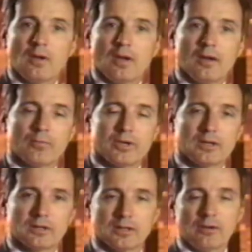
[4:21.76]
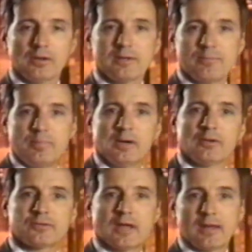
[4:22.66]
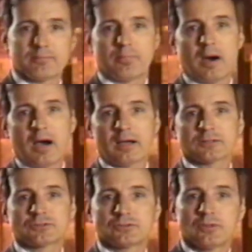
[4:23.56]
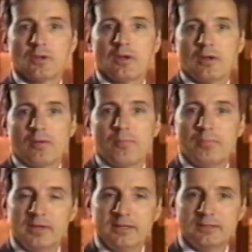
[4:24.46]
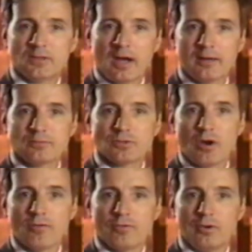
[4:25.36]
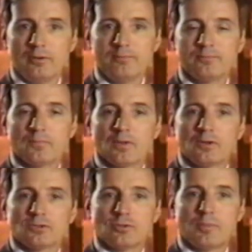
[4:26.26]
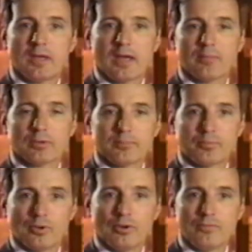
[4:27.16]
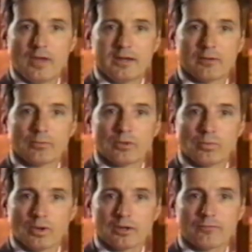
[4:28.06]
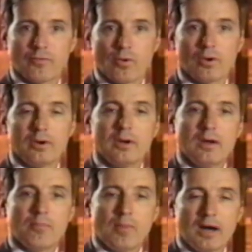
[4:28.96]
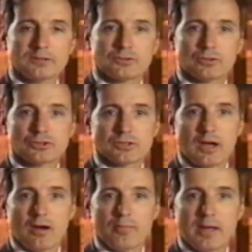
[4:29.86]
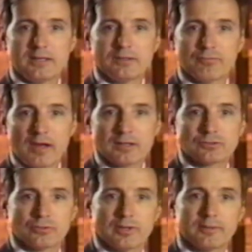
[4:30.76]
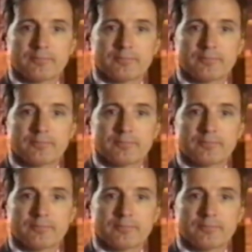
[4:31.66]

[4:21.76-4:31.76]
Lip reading: and we literally built that box many times over to be able to prove that it would work for modular style manufacturing.